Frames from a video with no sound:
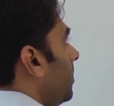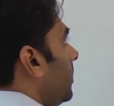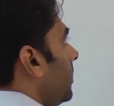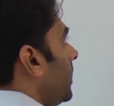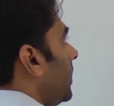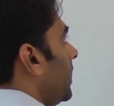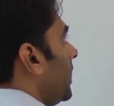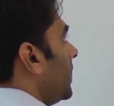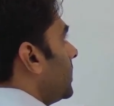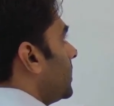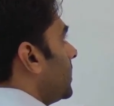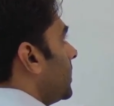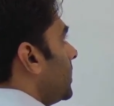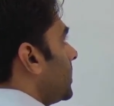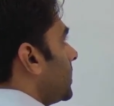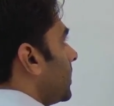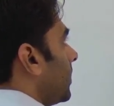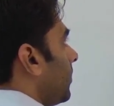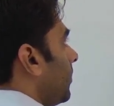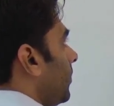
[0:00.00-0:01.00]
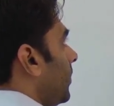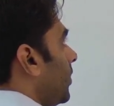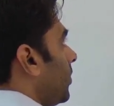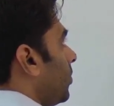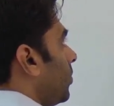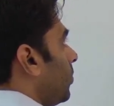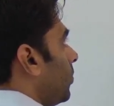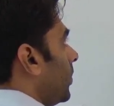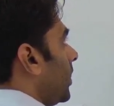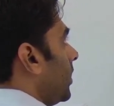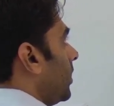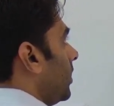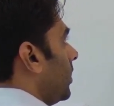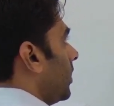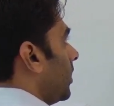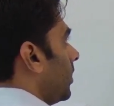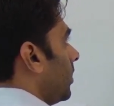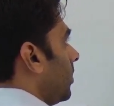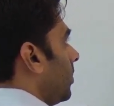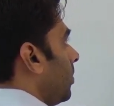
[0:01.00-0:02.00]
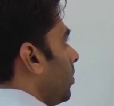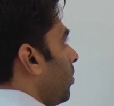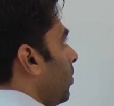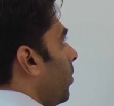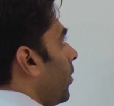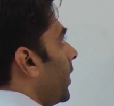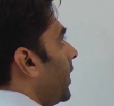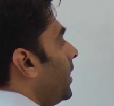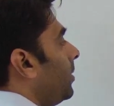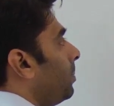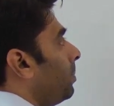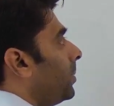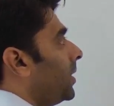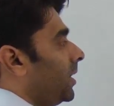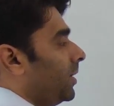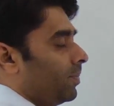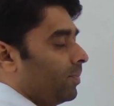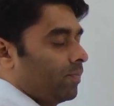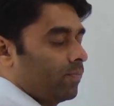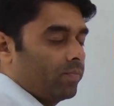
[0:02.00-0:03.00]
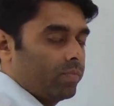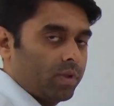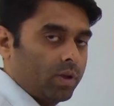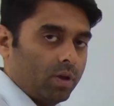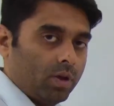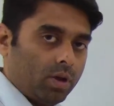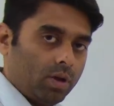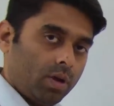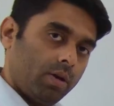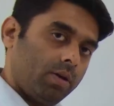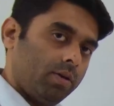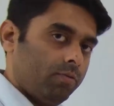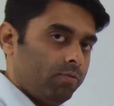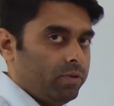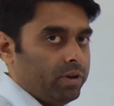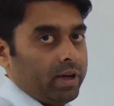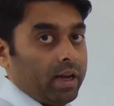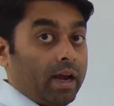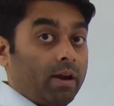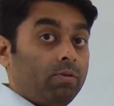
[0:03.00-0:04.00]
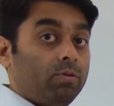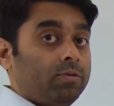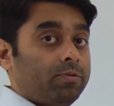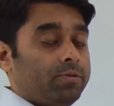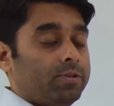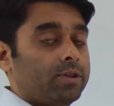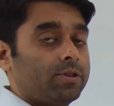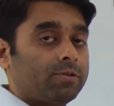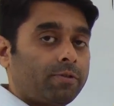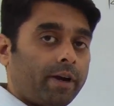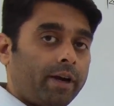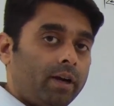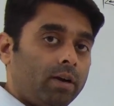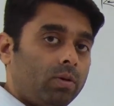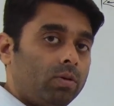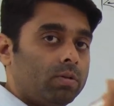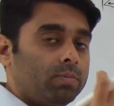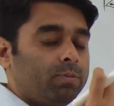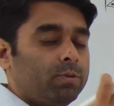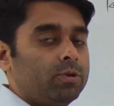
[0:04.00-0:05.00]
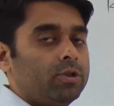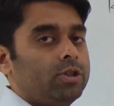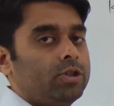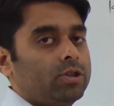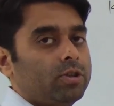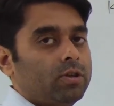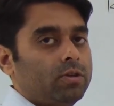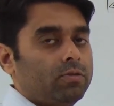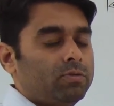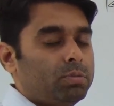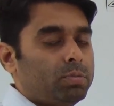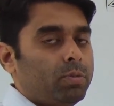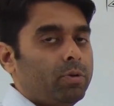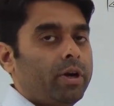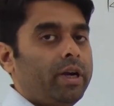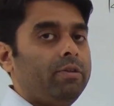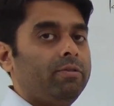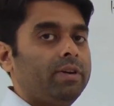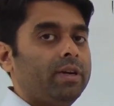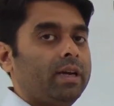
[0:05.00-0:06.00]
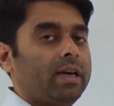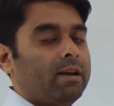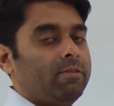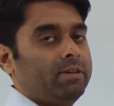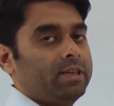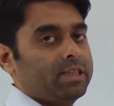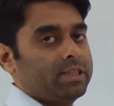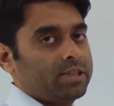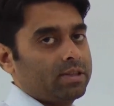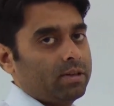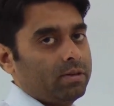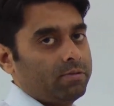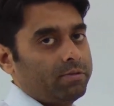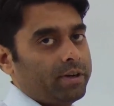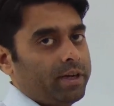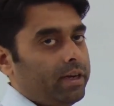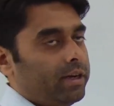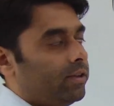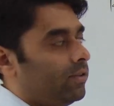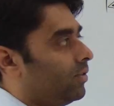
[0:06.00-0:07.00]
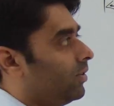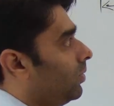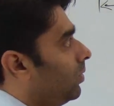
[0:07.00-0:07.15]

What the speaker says: let's say somewhere over here, point P. We'll have to first find out the position of the point where gravitational field is 0.